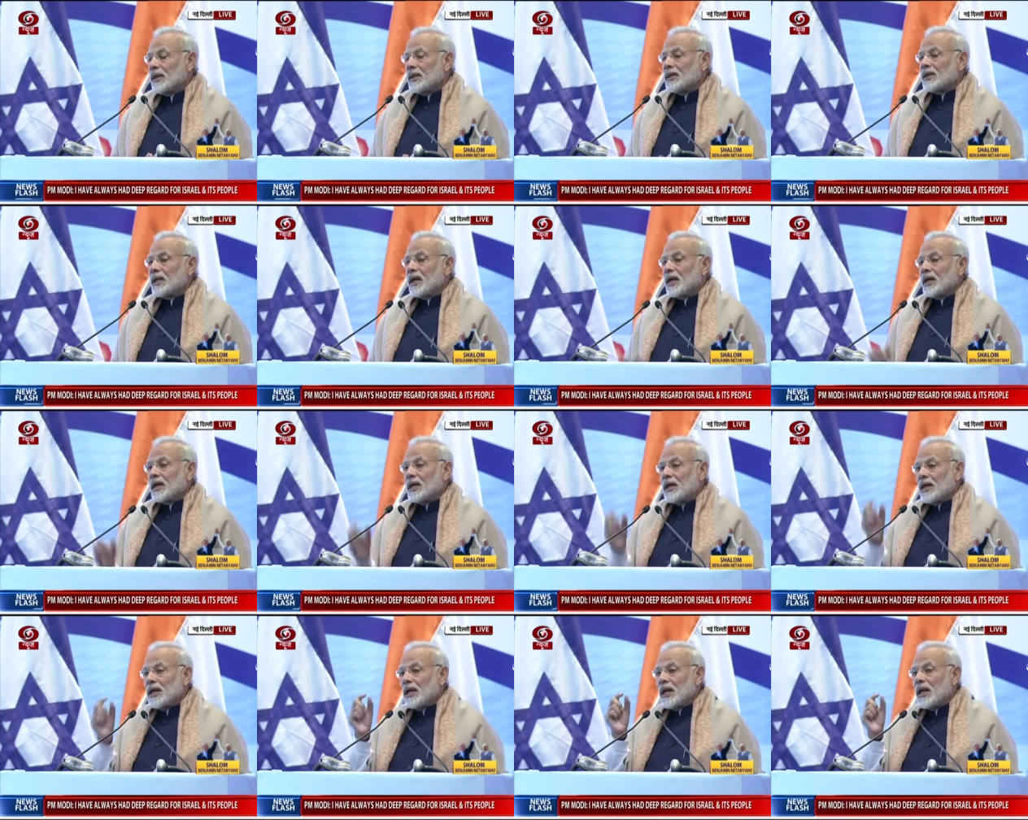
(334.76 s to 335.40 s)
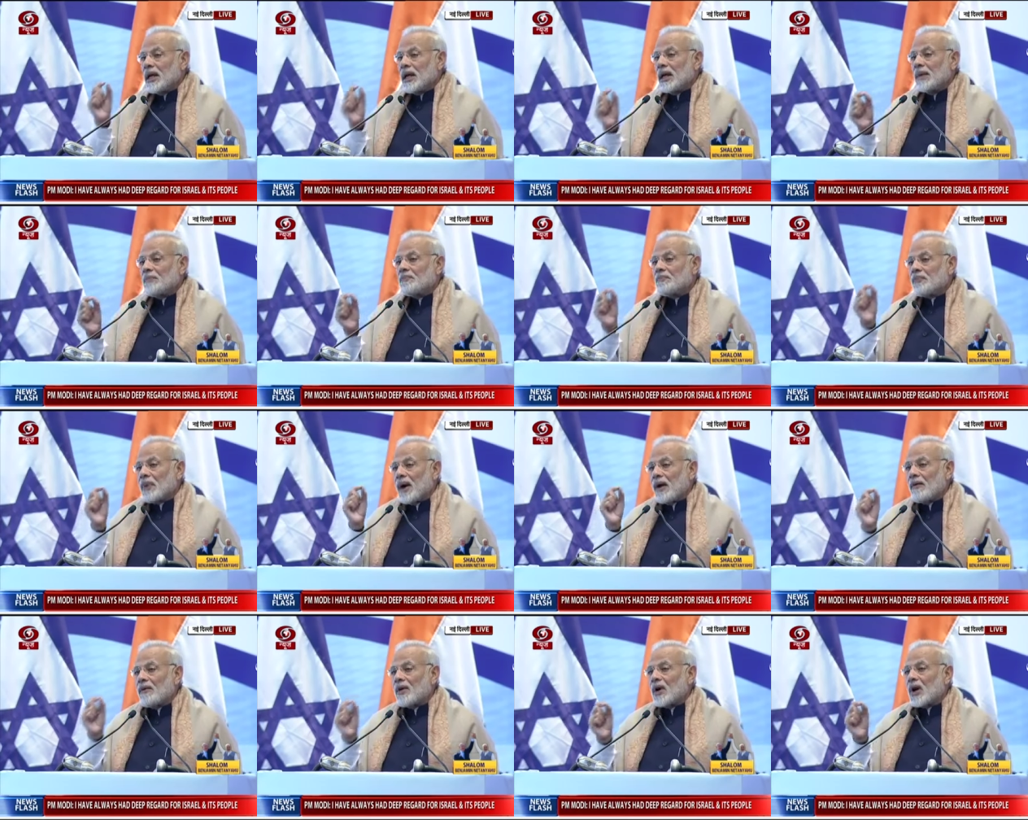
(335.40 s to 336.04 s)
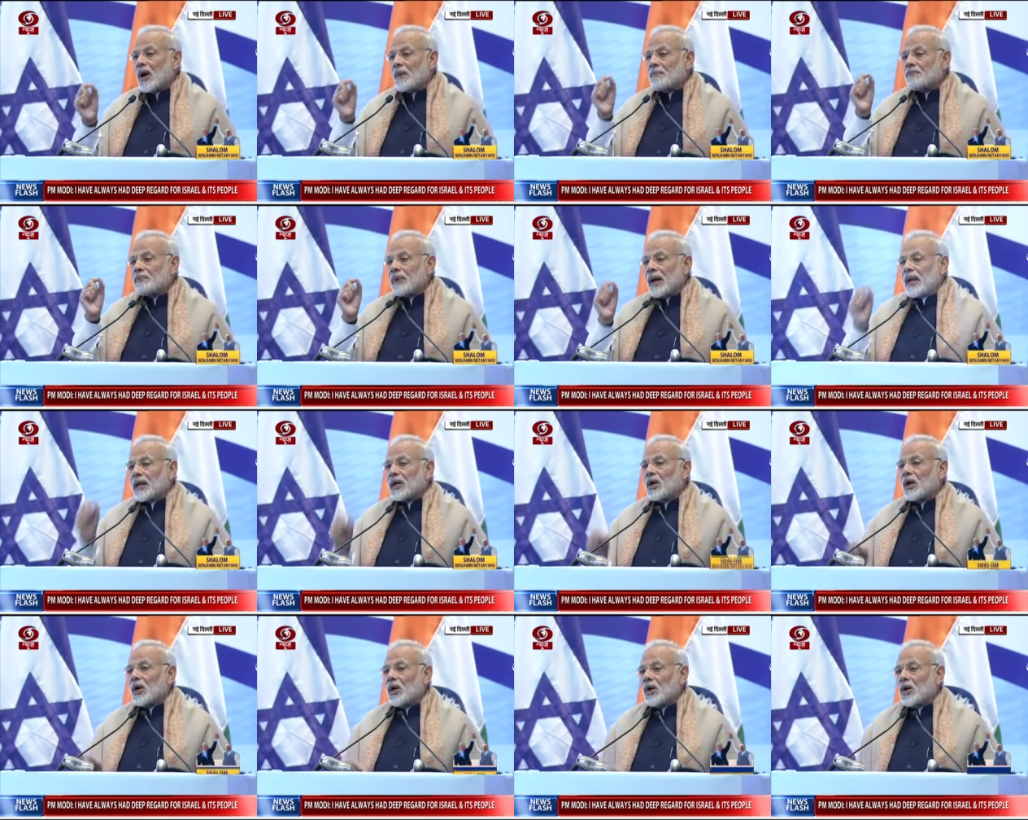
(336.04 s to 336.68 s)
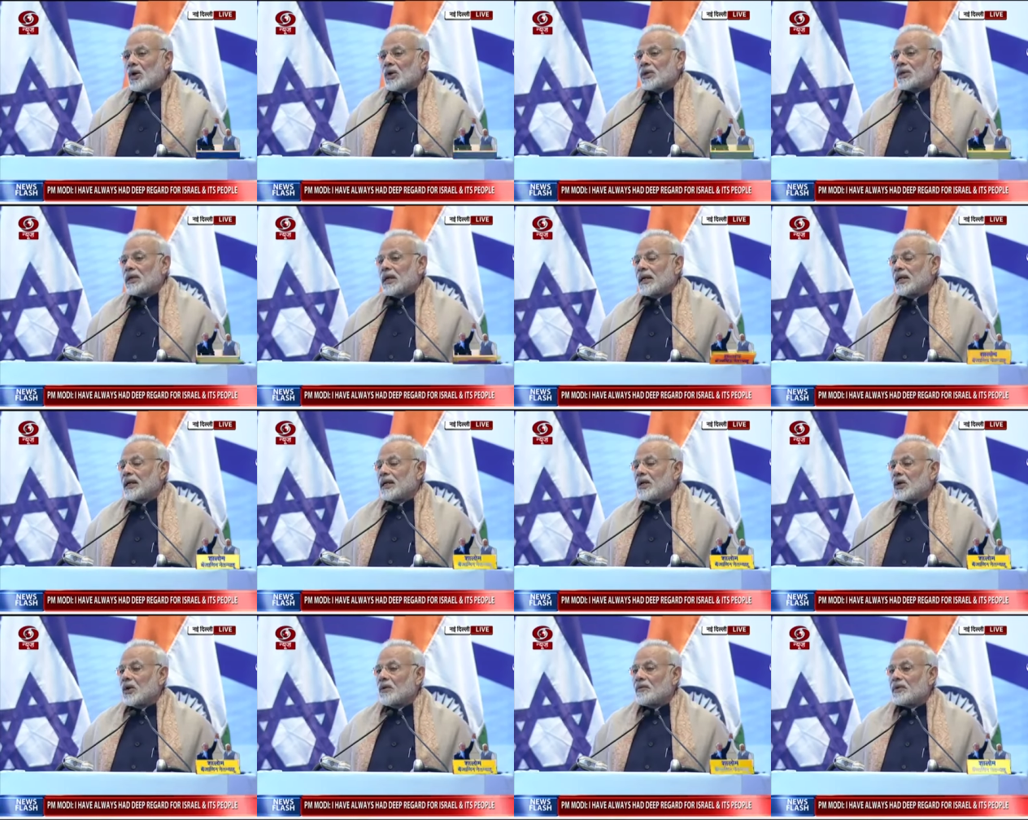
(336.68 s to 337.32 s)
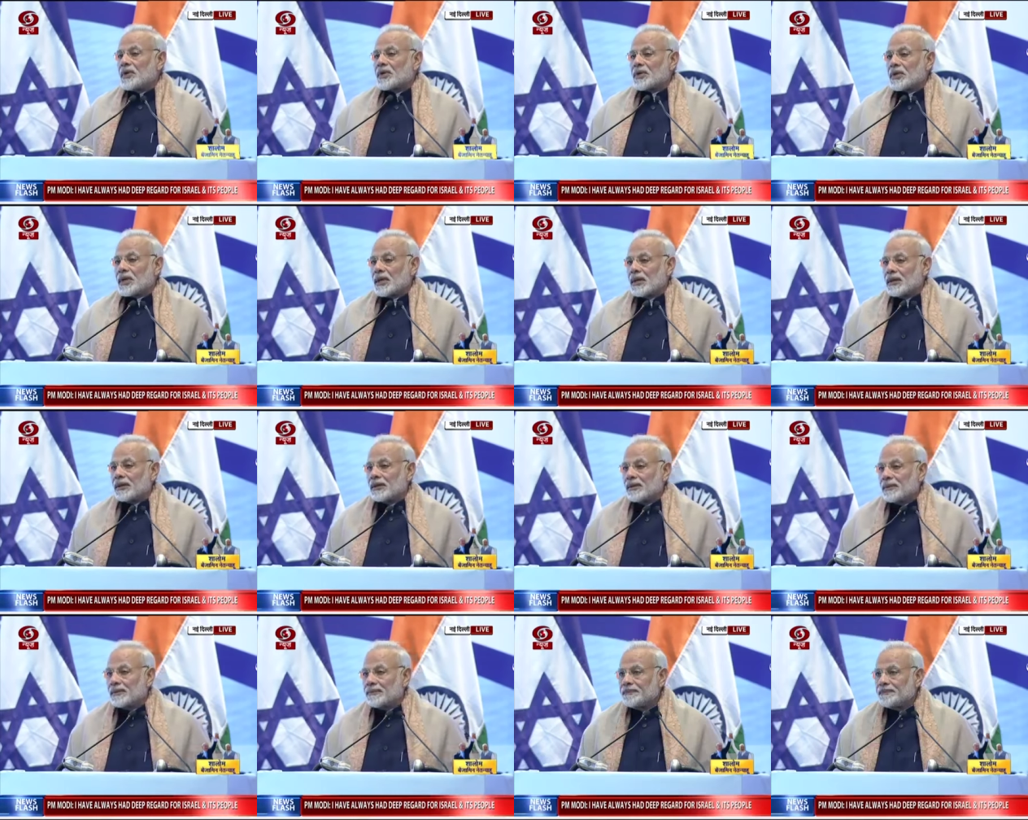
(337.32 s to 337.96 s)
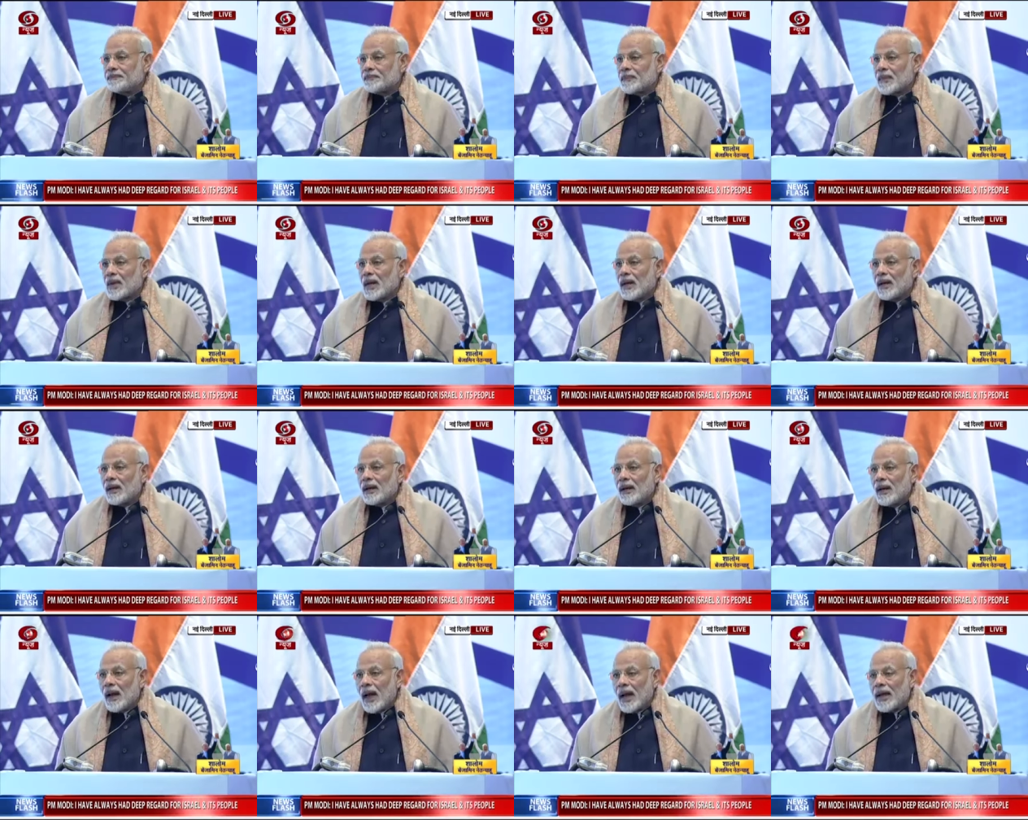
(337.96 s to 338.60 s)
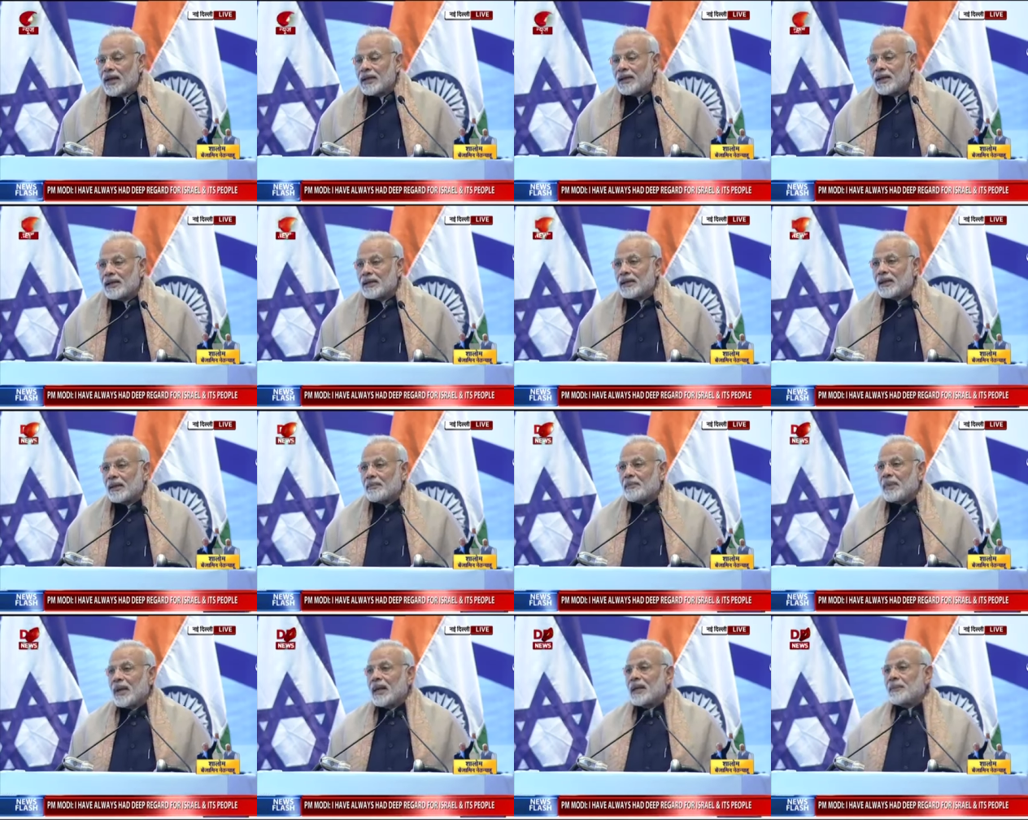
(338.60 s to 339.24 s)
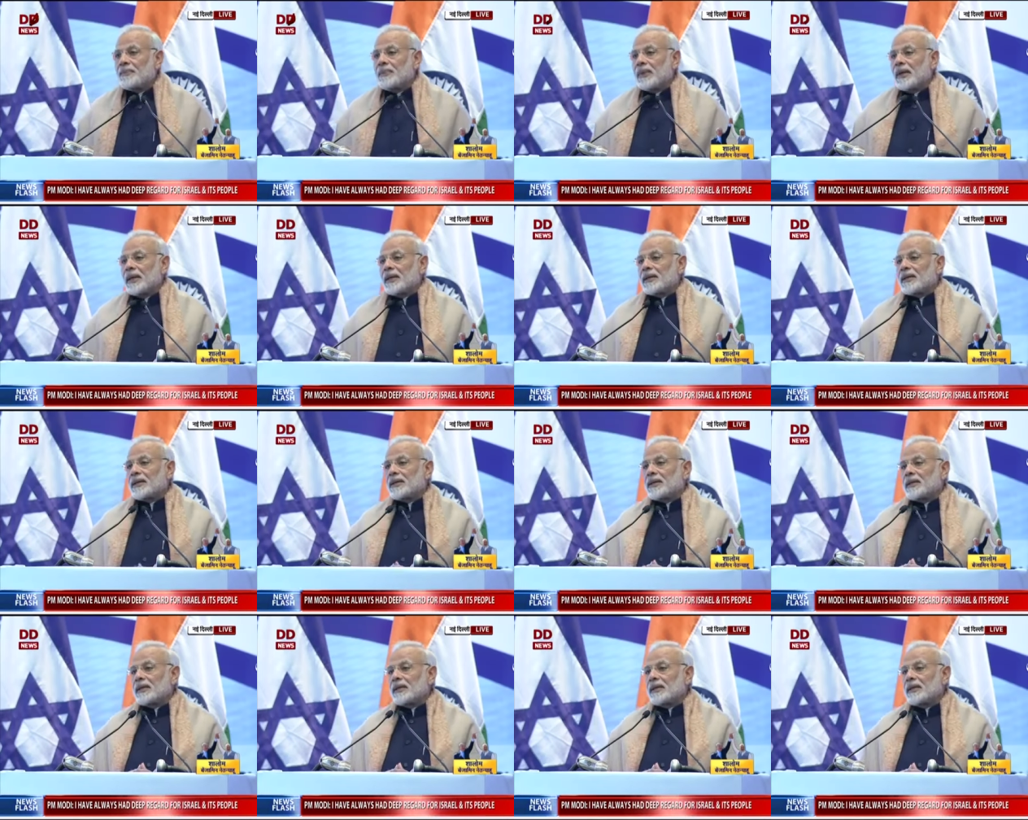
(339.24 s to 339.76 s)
the real power of technology and innovation lies in the benefit